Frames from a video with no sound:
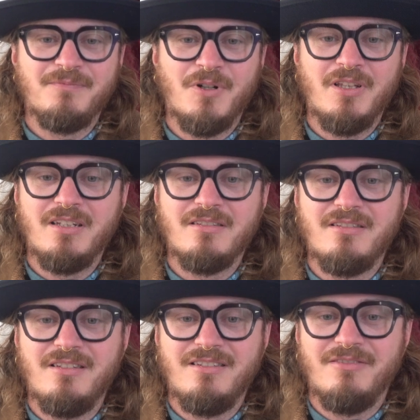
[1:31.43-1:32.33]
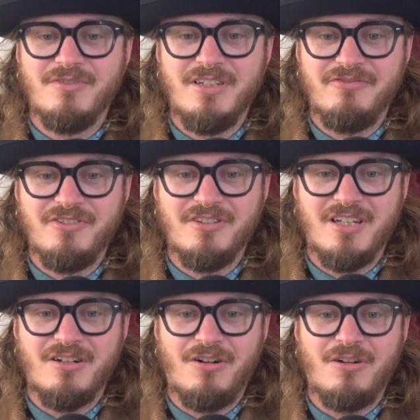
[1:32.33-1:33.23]
that it didn't really feel
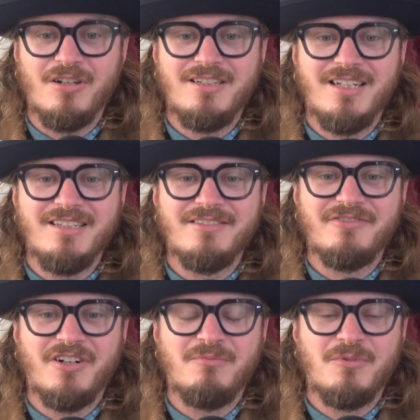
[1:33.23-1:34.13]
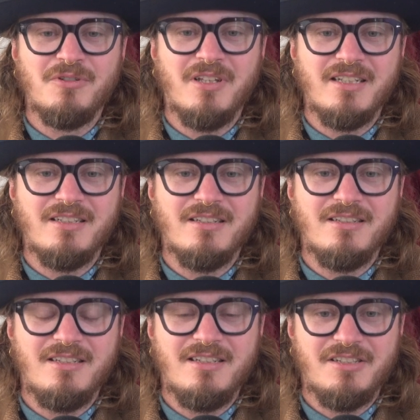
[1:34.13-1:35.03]
like a holiday, it felt more like
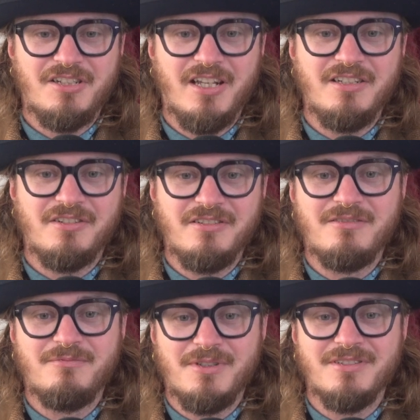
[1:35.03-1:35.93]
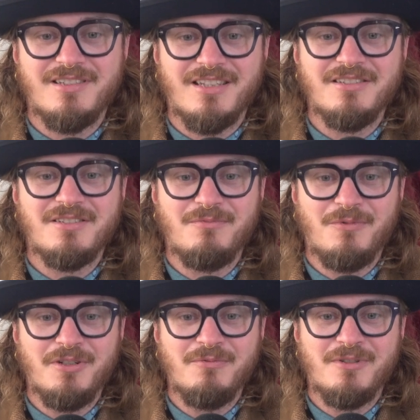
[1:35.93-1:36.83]
an initiation, because that's
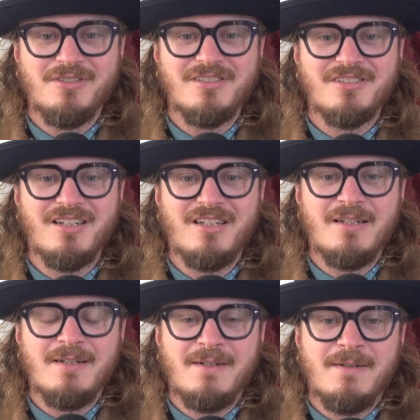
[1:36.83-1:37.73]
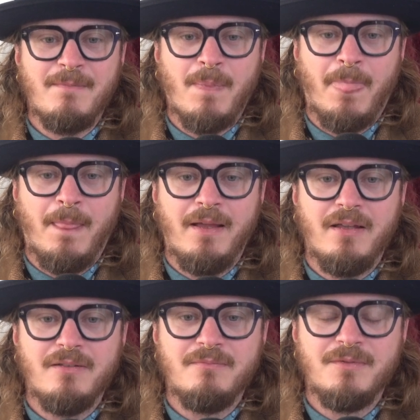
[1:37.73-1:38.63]
what it was.
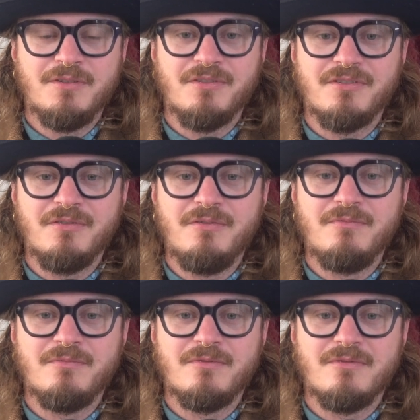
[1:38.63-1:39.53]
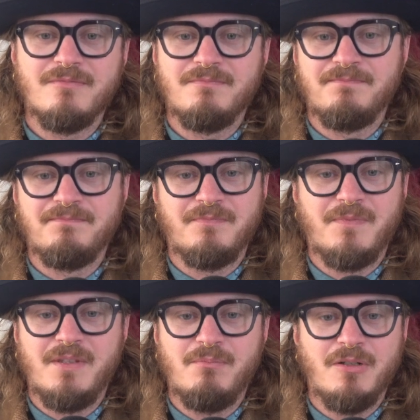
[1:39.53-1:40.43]
It was also
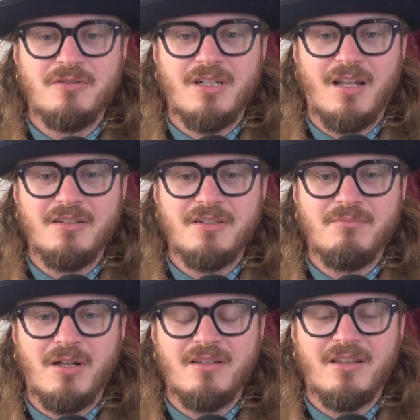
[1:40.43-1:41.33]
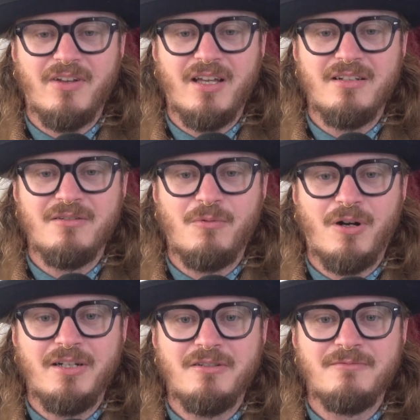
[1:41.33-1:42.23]
the most challenging month I've had in a
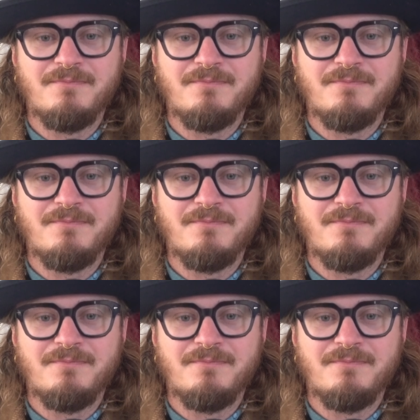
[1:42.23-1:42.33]
while.